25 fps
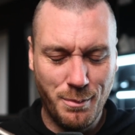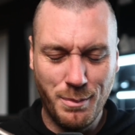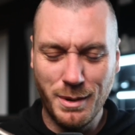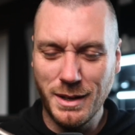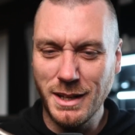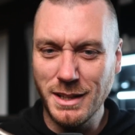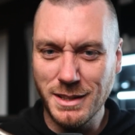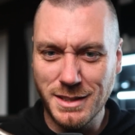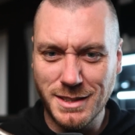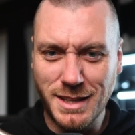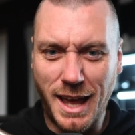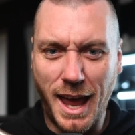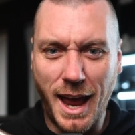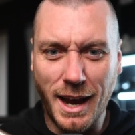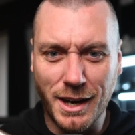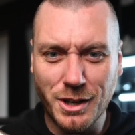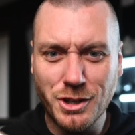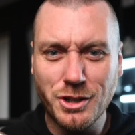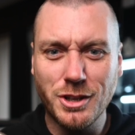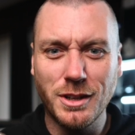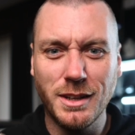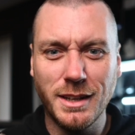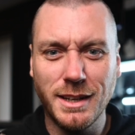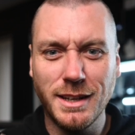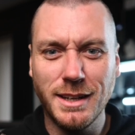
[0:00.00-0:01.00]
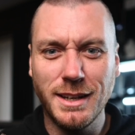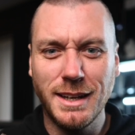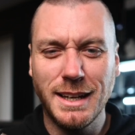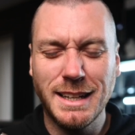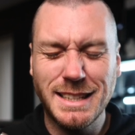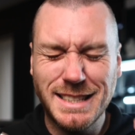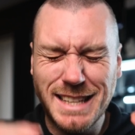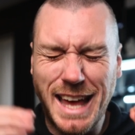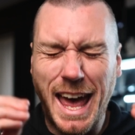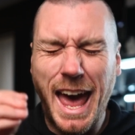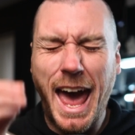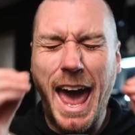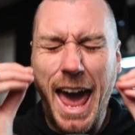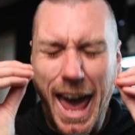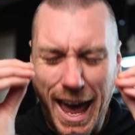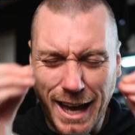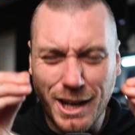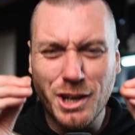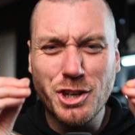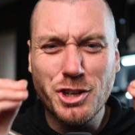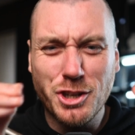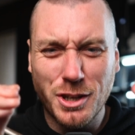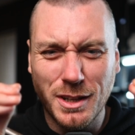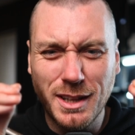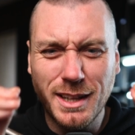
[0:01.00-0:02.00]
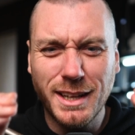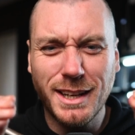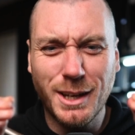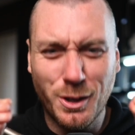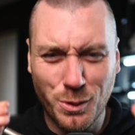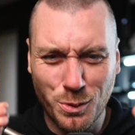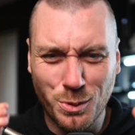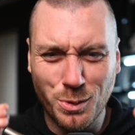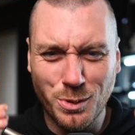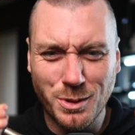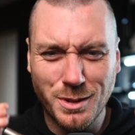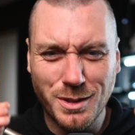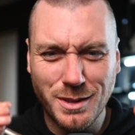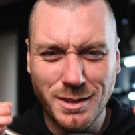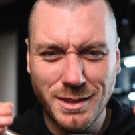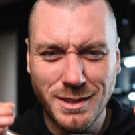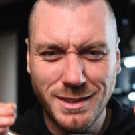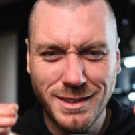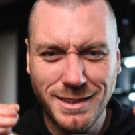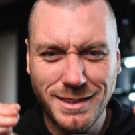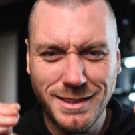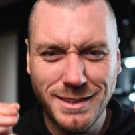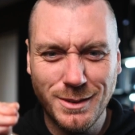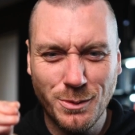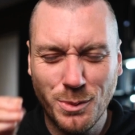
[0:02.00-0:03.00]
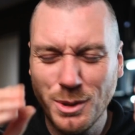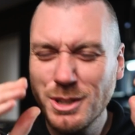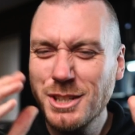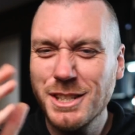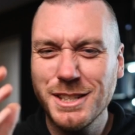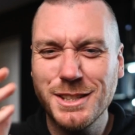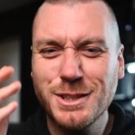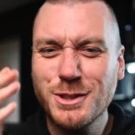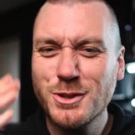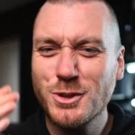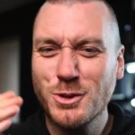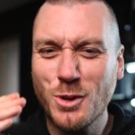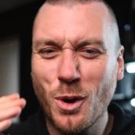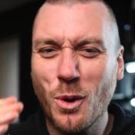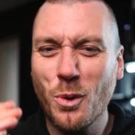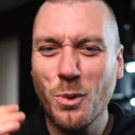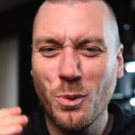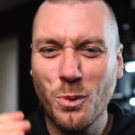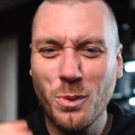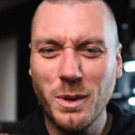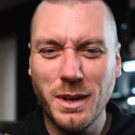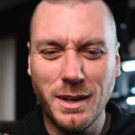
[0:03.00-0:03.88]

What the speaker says: But it's actually good, which is so